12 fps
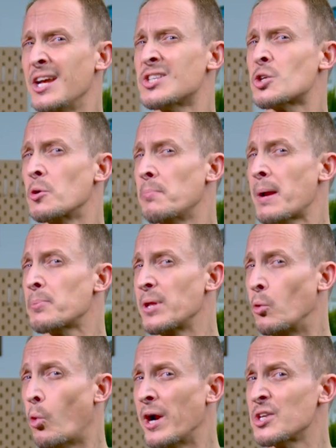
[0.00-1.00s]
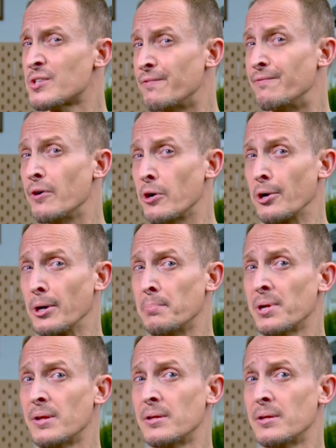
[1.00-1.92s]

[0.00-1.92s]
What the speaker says: is to remember that one is a verb,